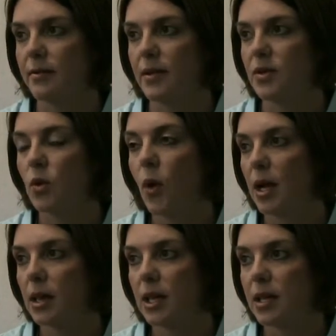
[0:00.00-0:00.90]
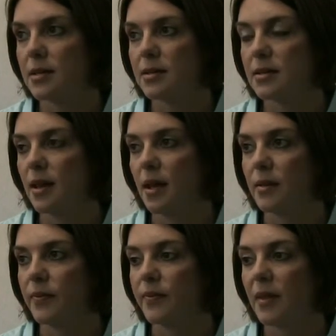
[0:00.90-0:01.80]
There's quite a list.
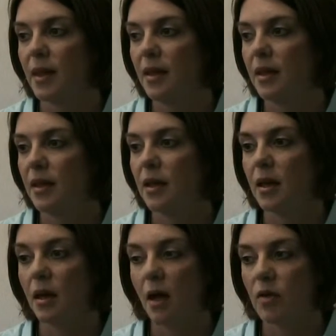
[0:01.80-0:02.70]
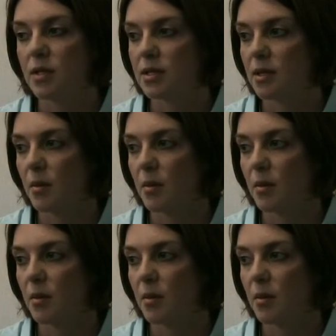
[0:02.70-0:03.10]
It covers